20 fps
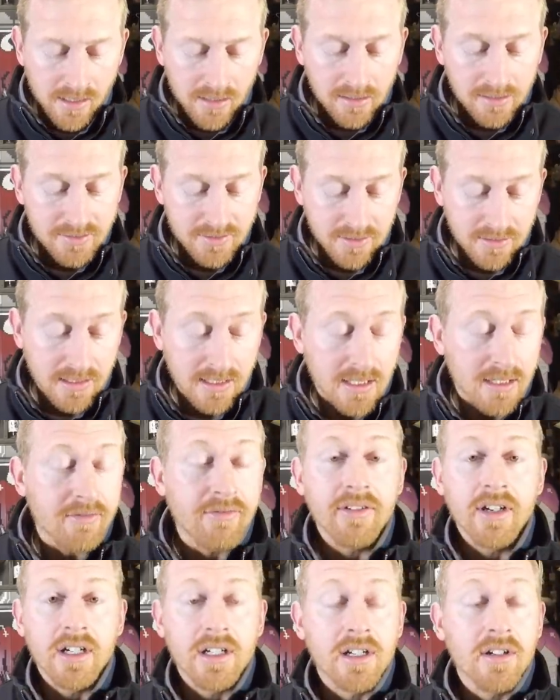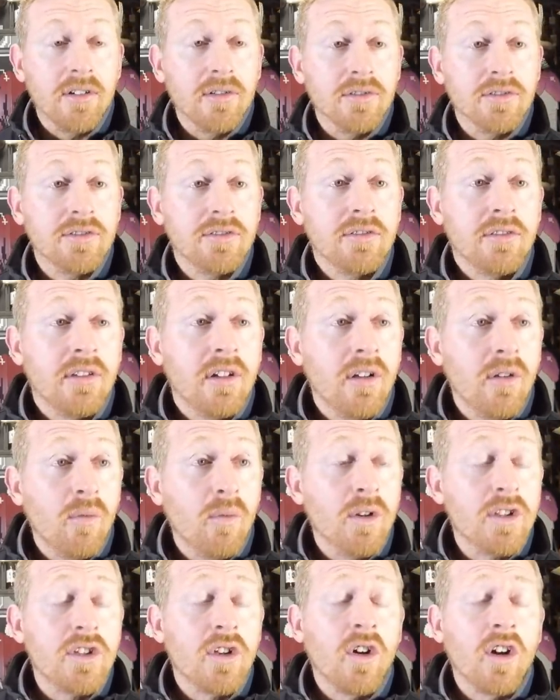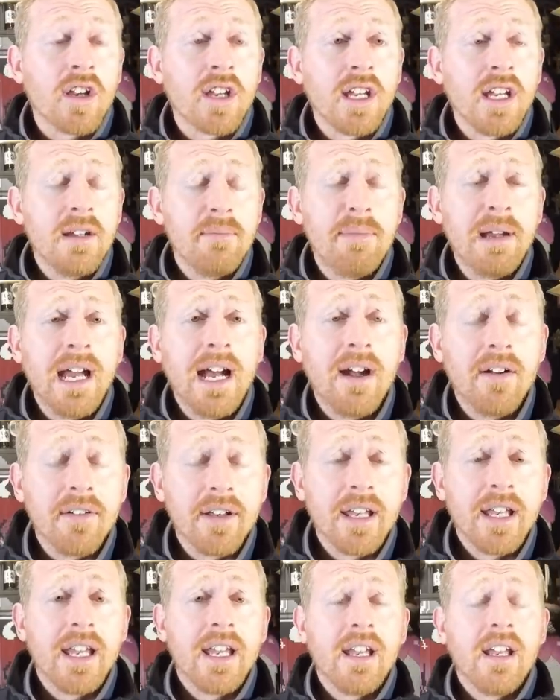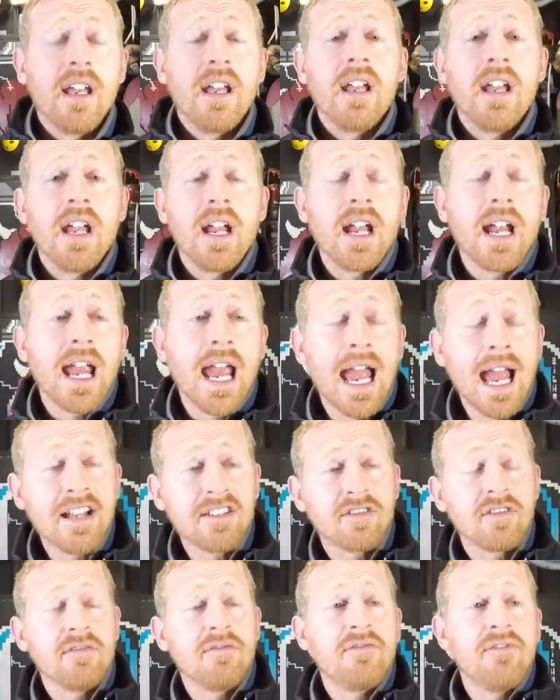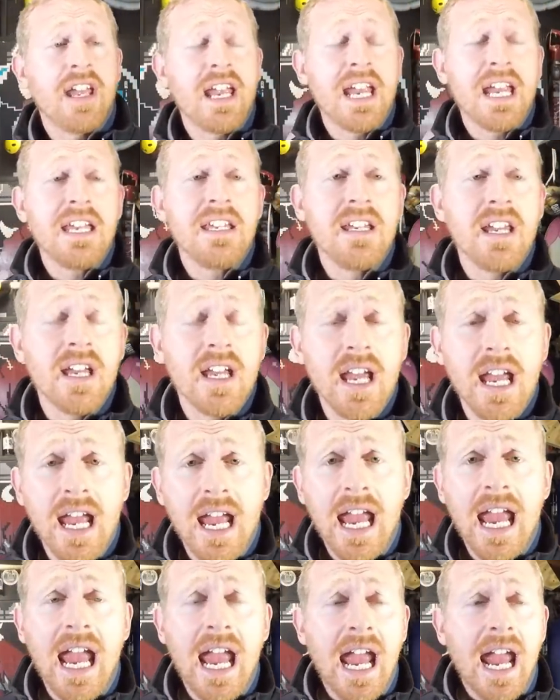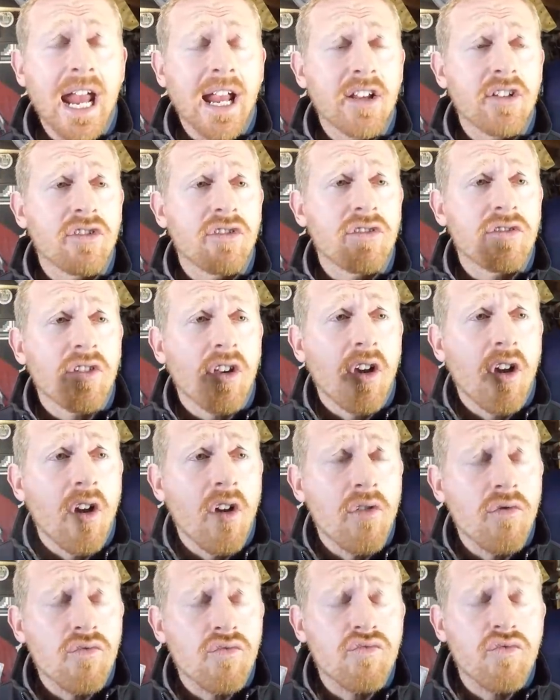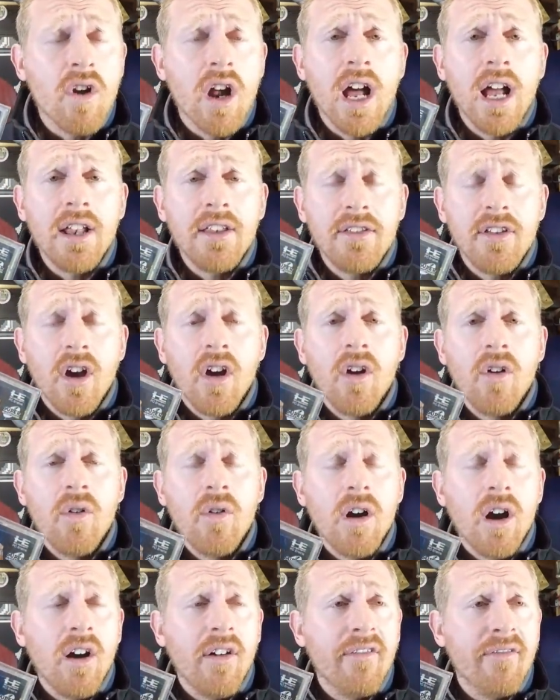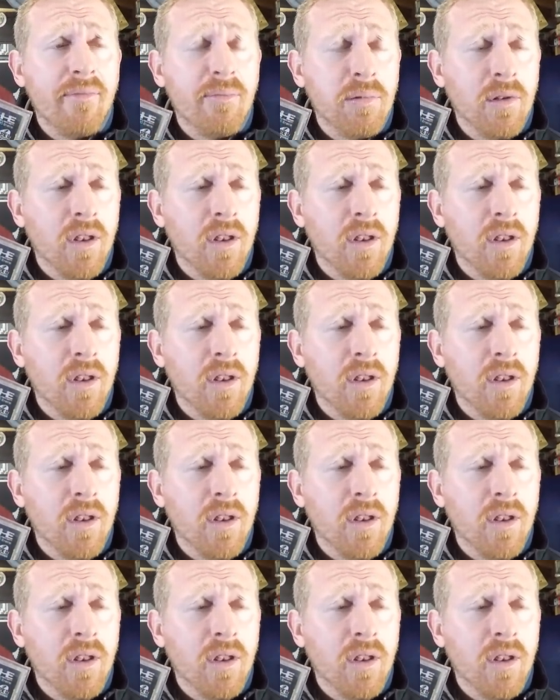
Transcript: Listen here, fuckos. We're talking about Castlevania X Rondo of